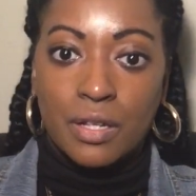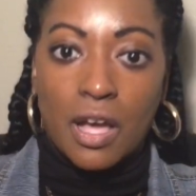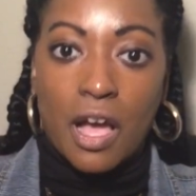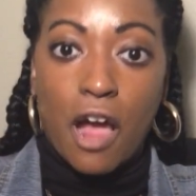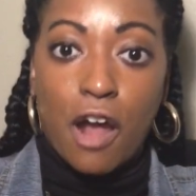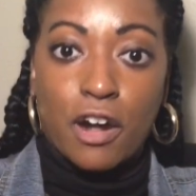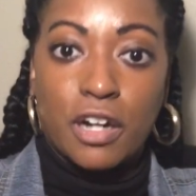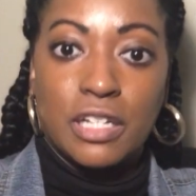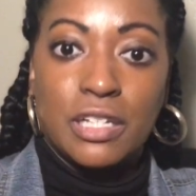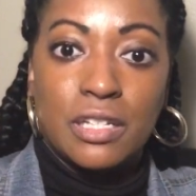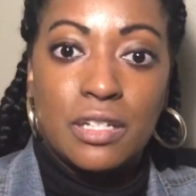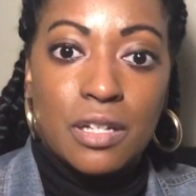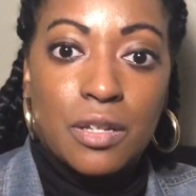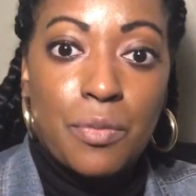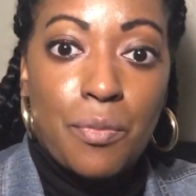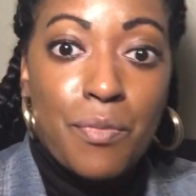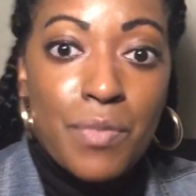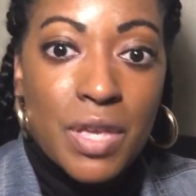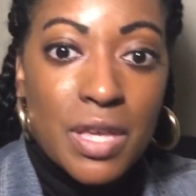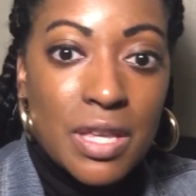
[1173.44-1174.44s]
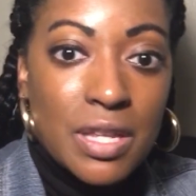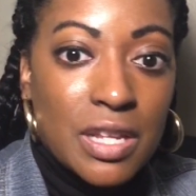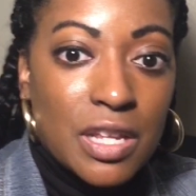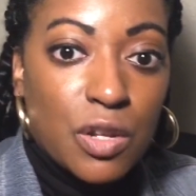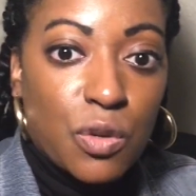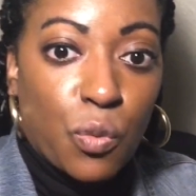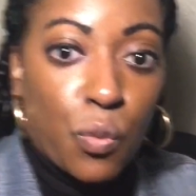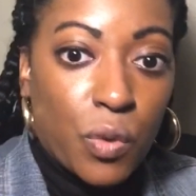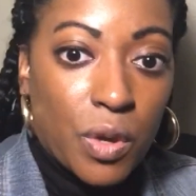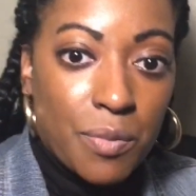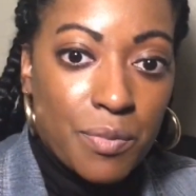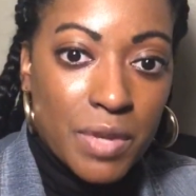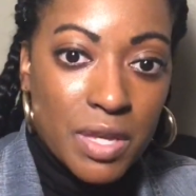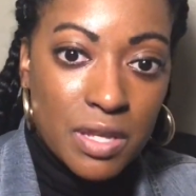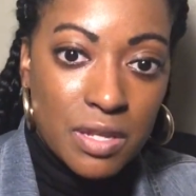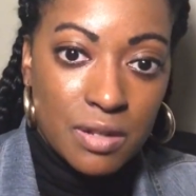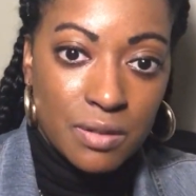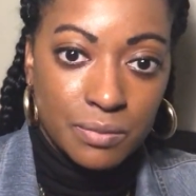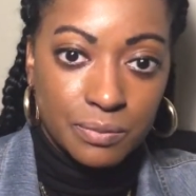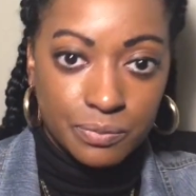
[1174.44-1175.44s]
our young men and
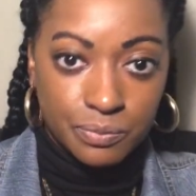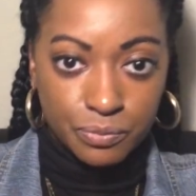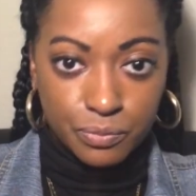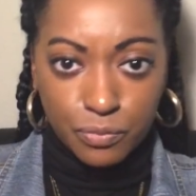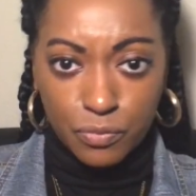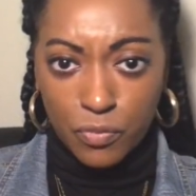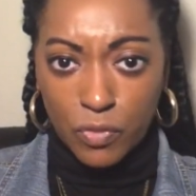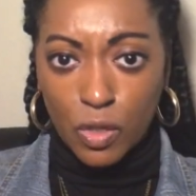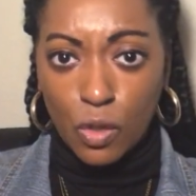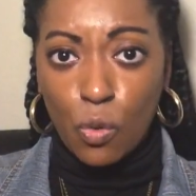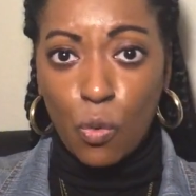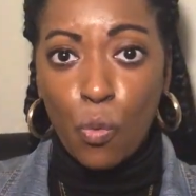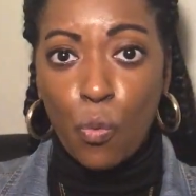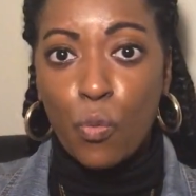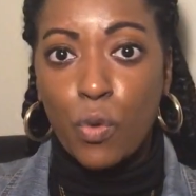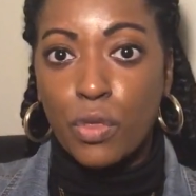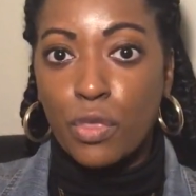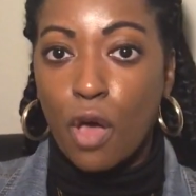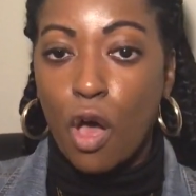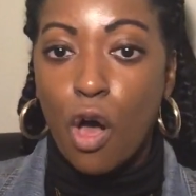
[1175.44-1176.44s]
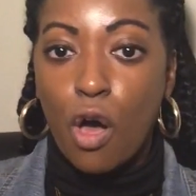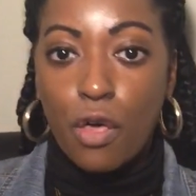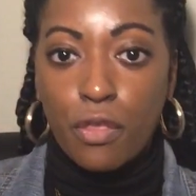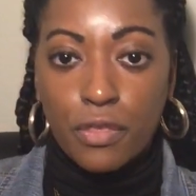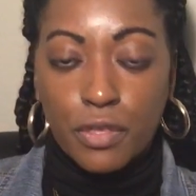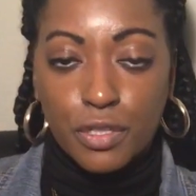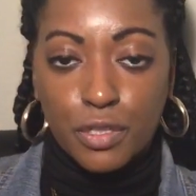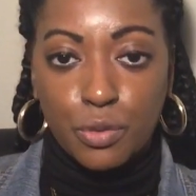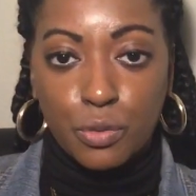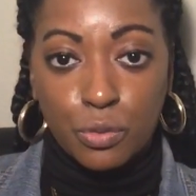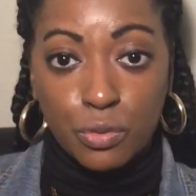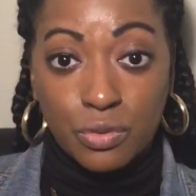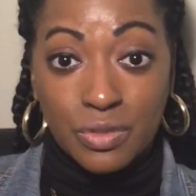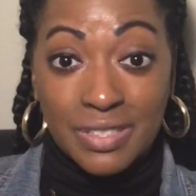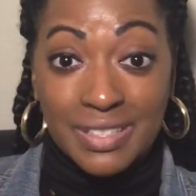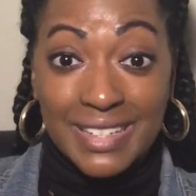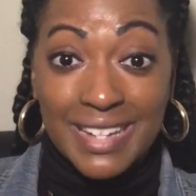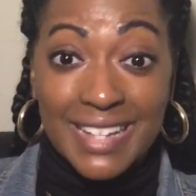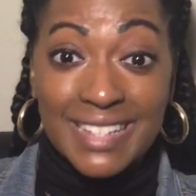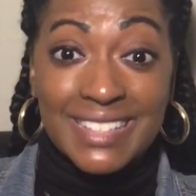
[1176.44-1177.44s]
women with all the tools
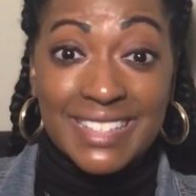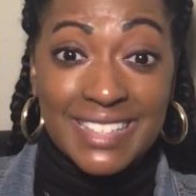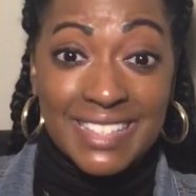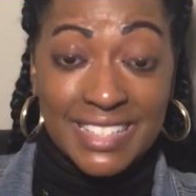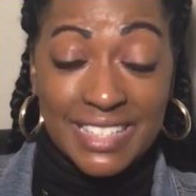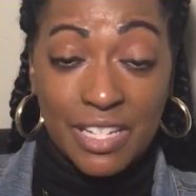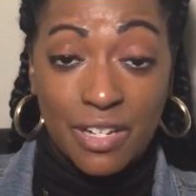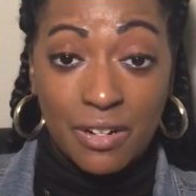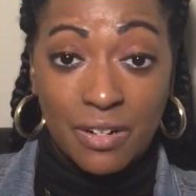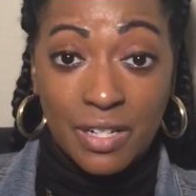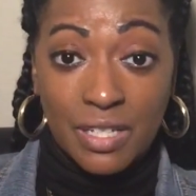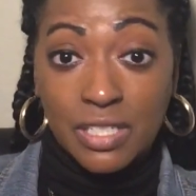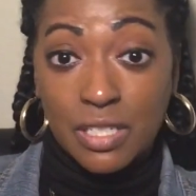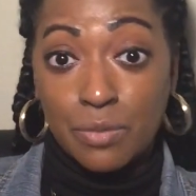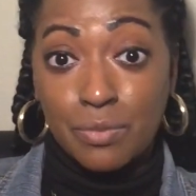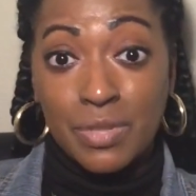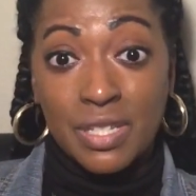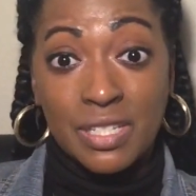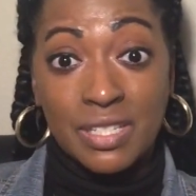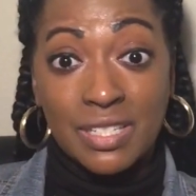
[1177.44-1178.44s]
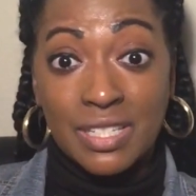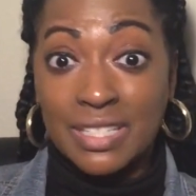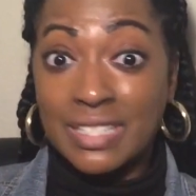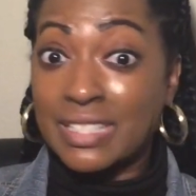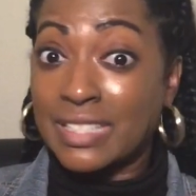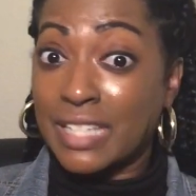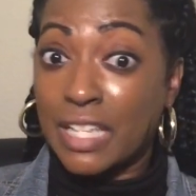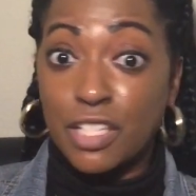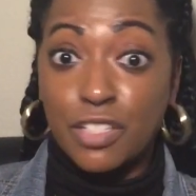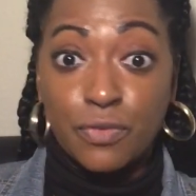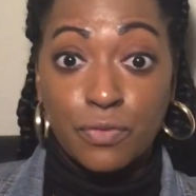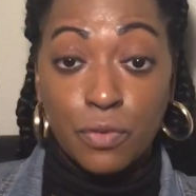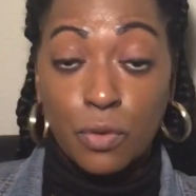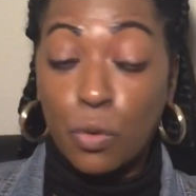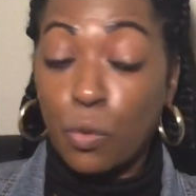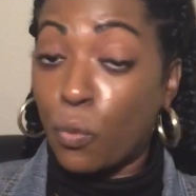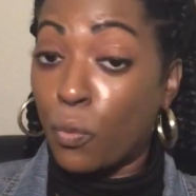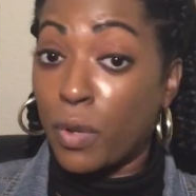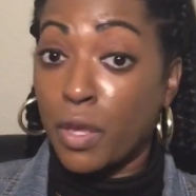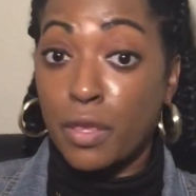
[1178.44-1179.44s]
necessary to be successful
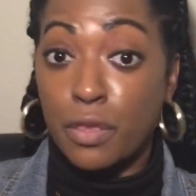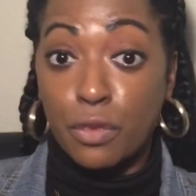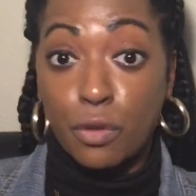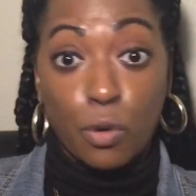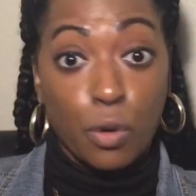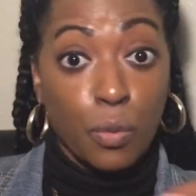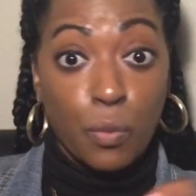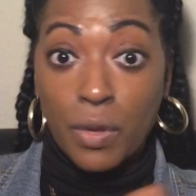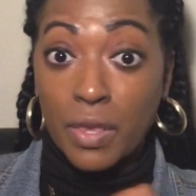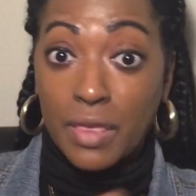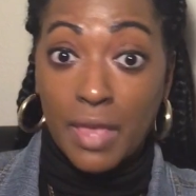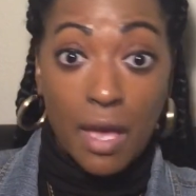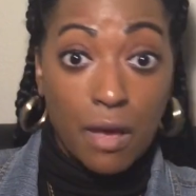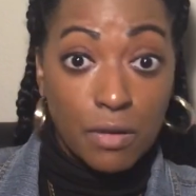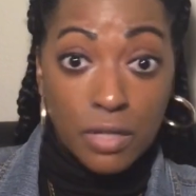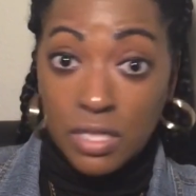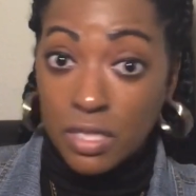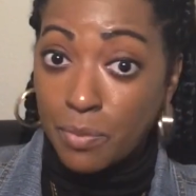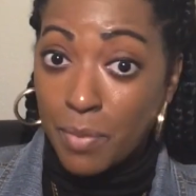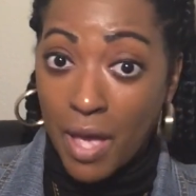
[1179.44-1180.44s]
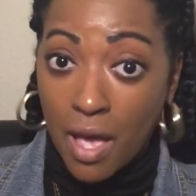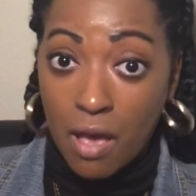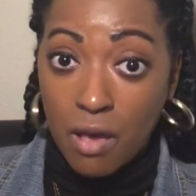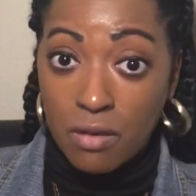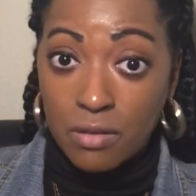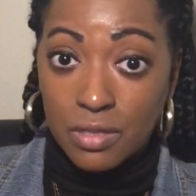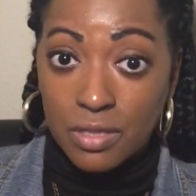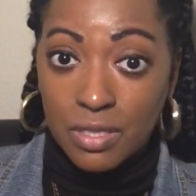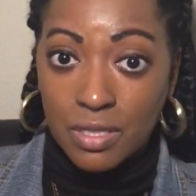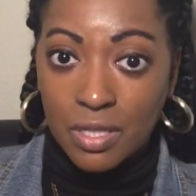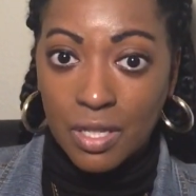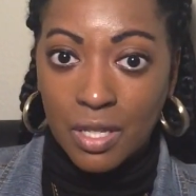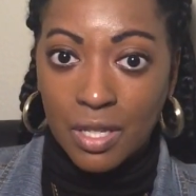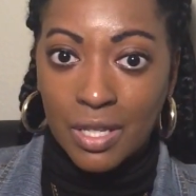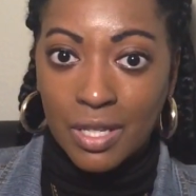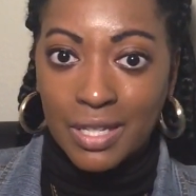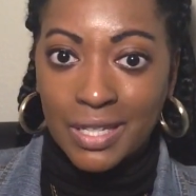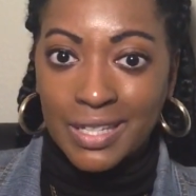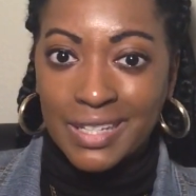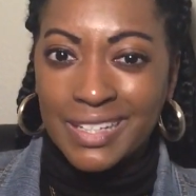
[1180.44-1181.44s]
with or without a spouse
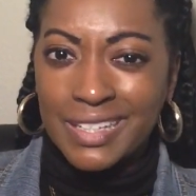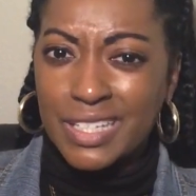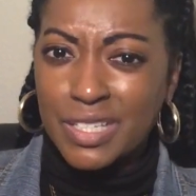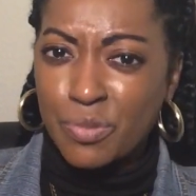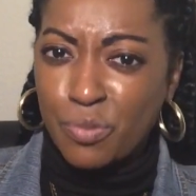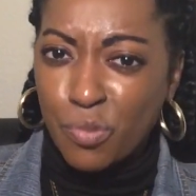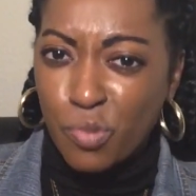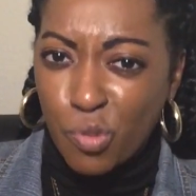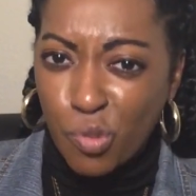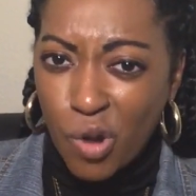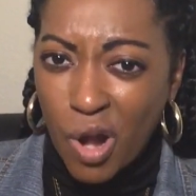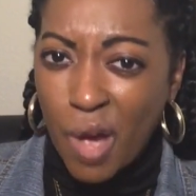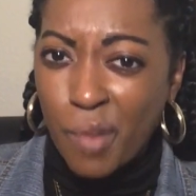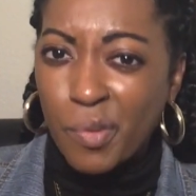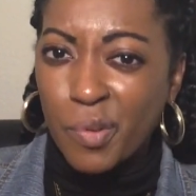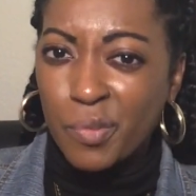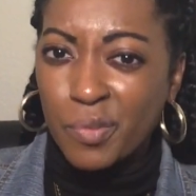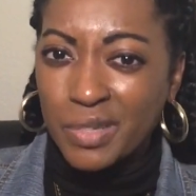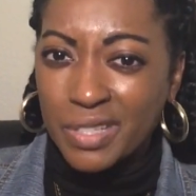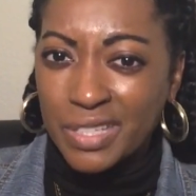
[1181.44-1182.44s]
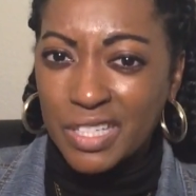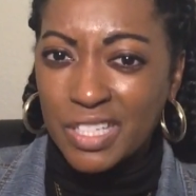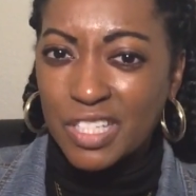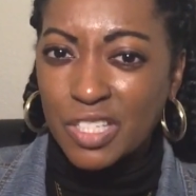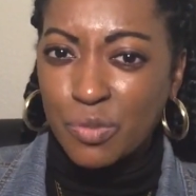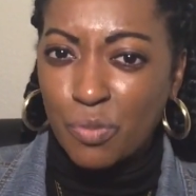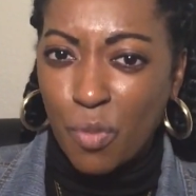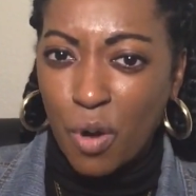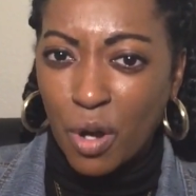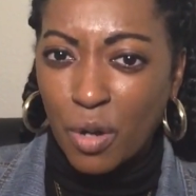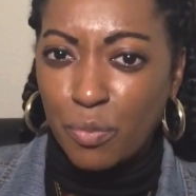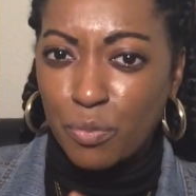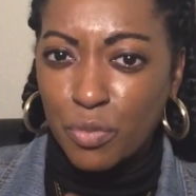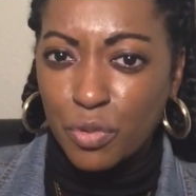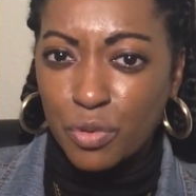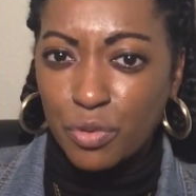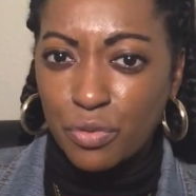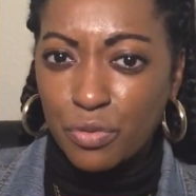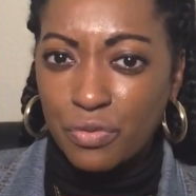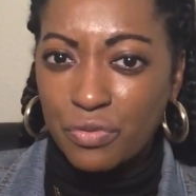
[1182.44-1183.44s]
is probably a smart
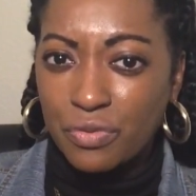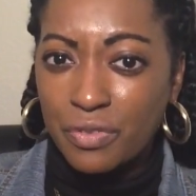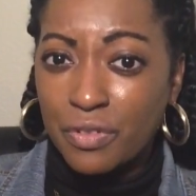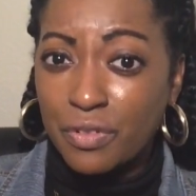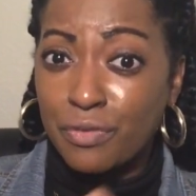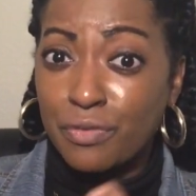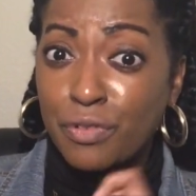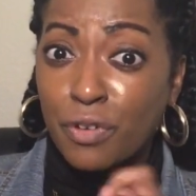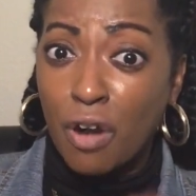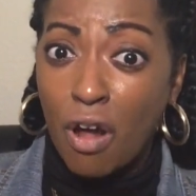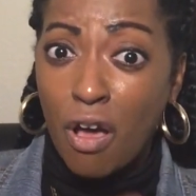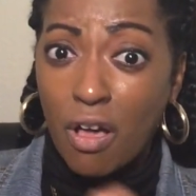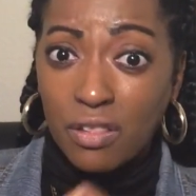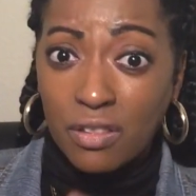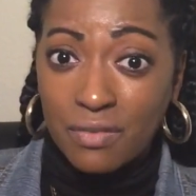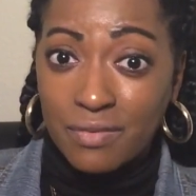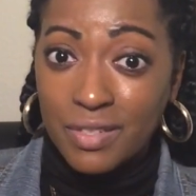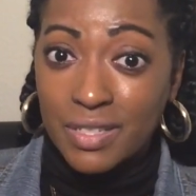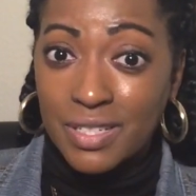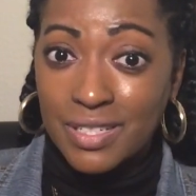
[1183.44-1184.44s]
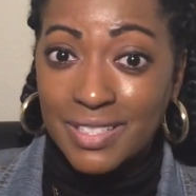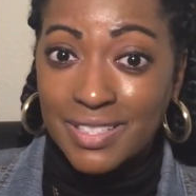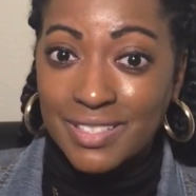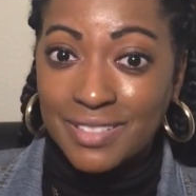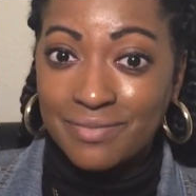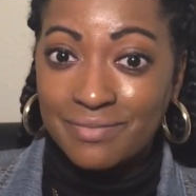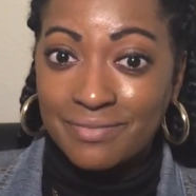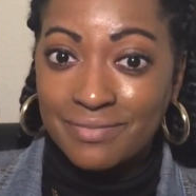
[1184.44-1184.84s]
move for all of us.